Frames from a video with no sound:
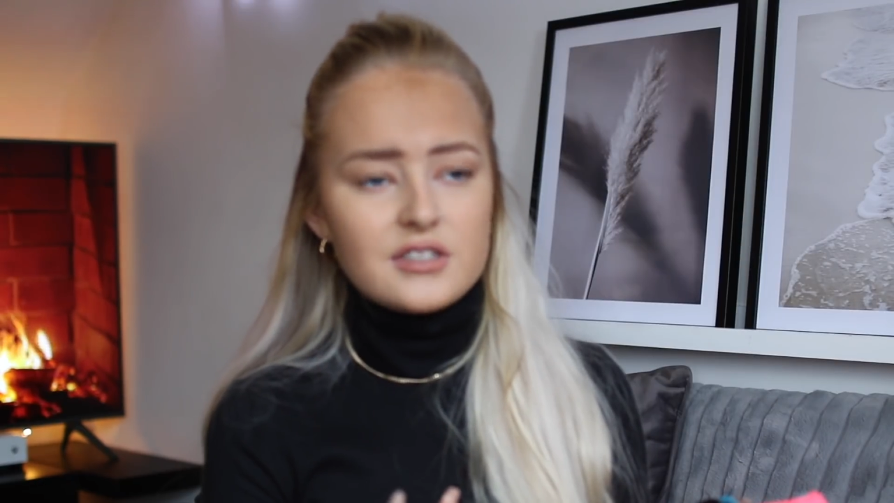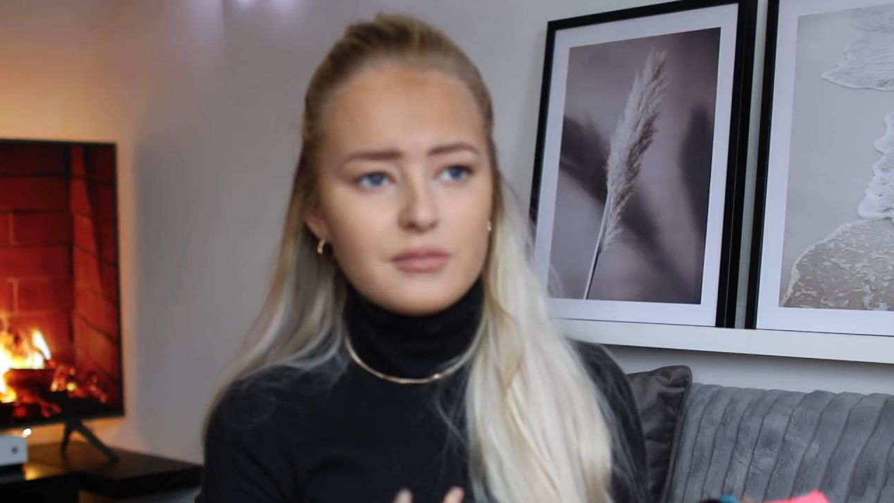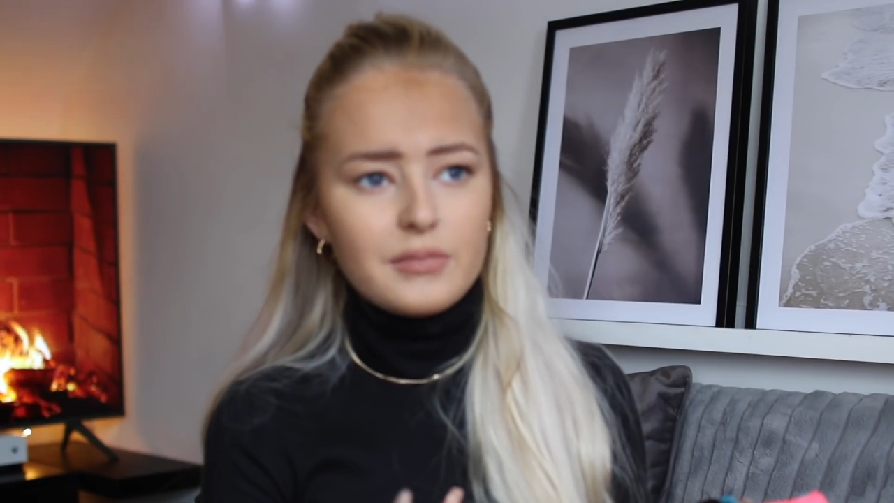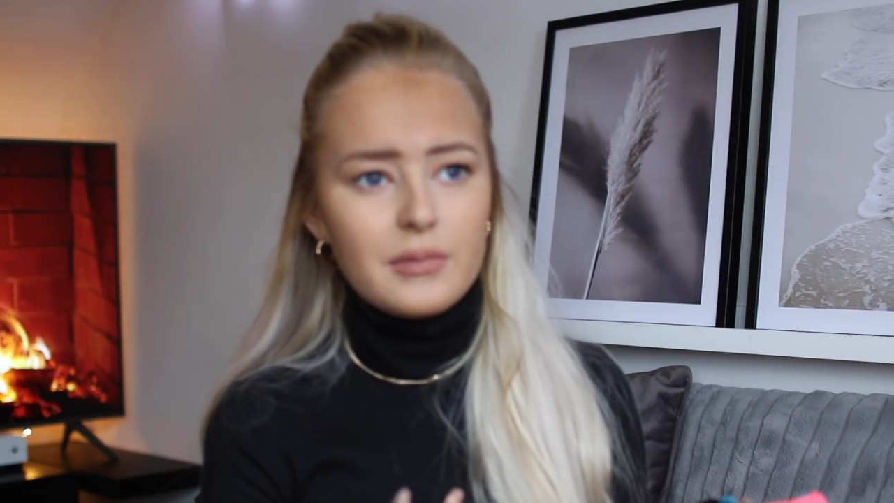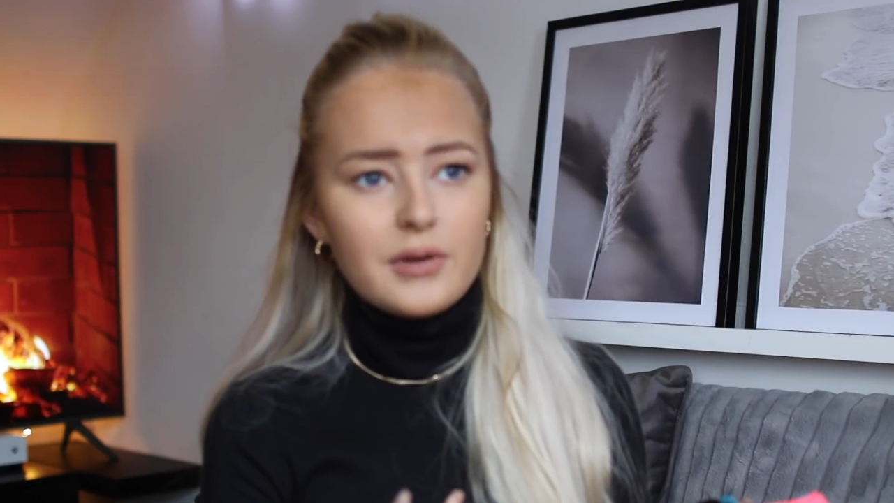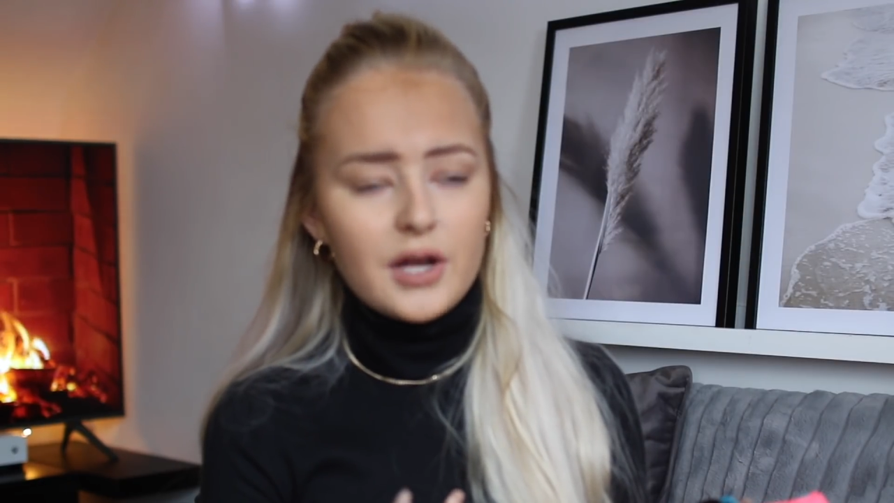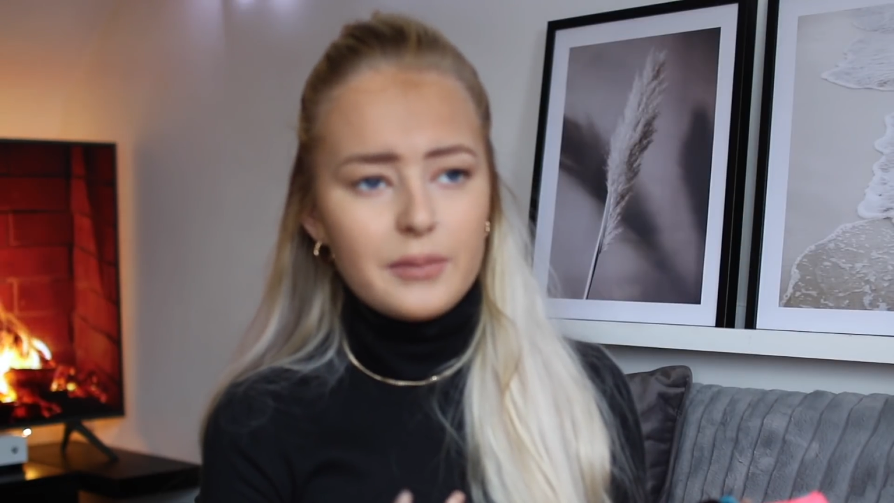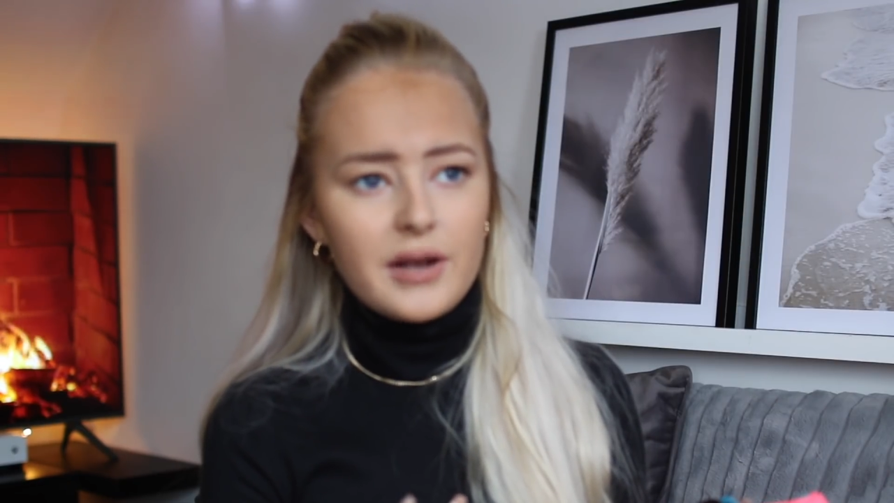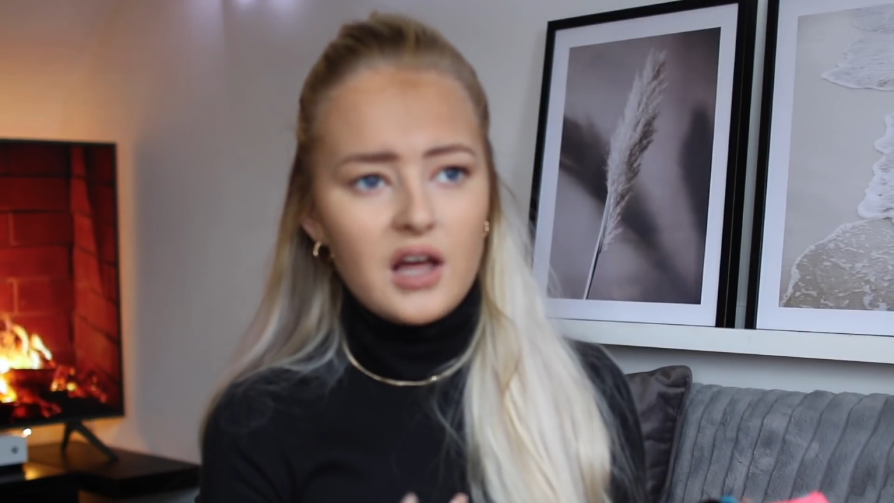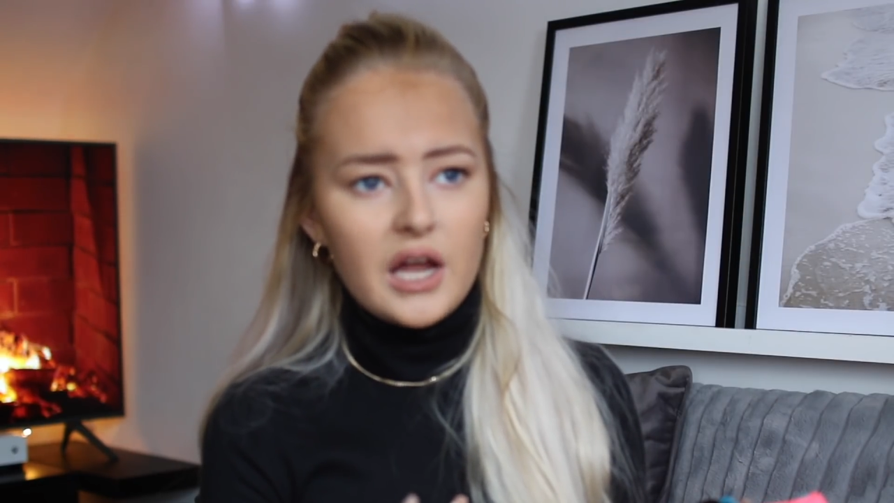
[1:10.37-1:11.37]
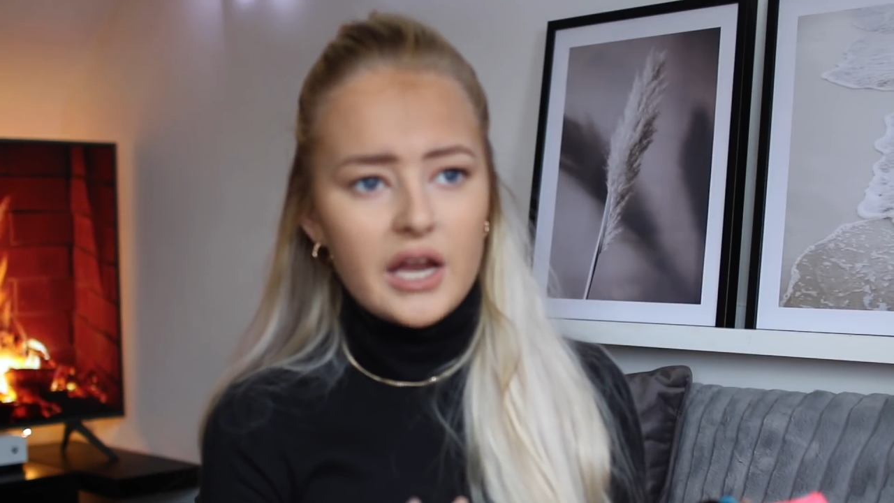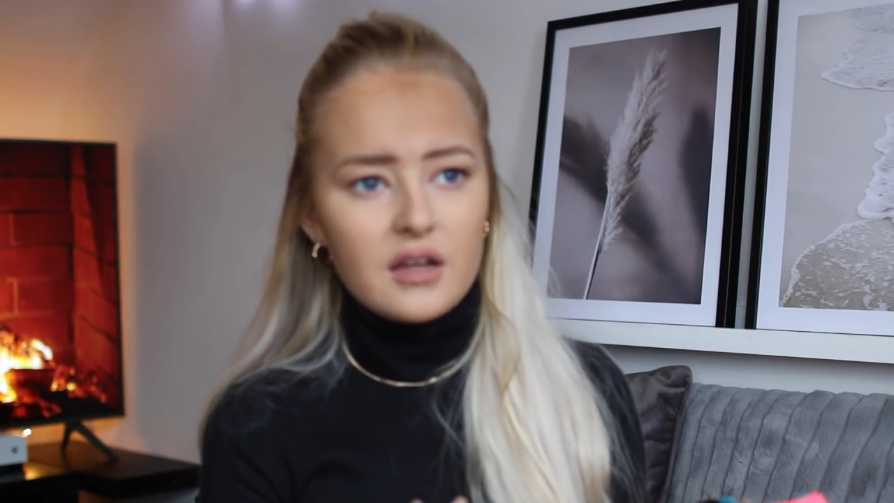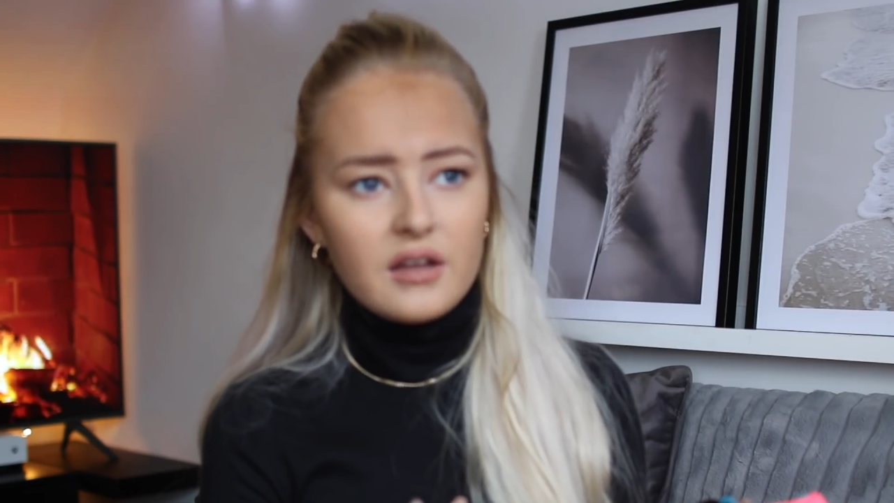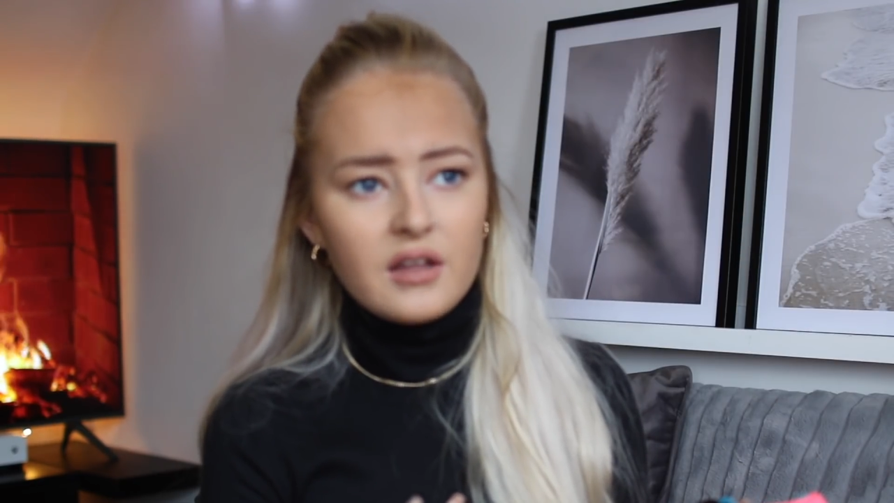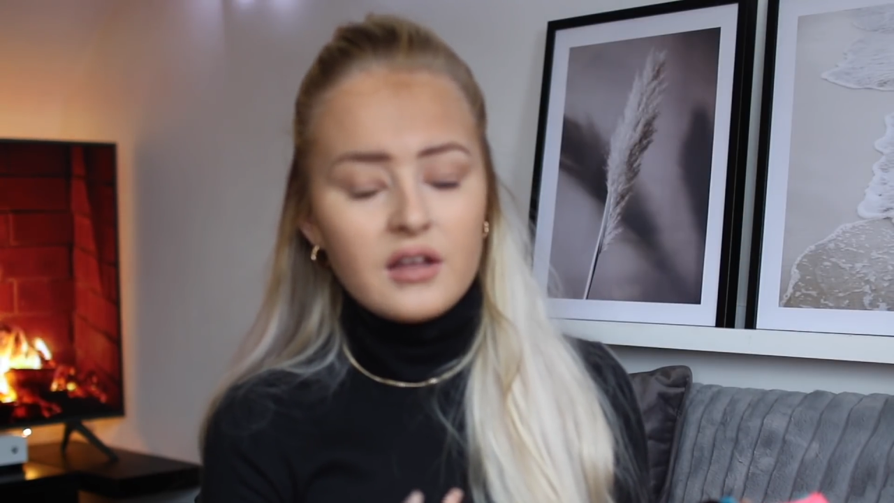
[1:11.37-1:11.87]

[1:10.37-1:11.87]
some people are going to be like,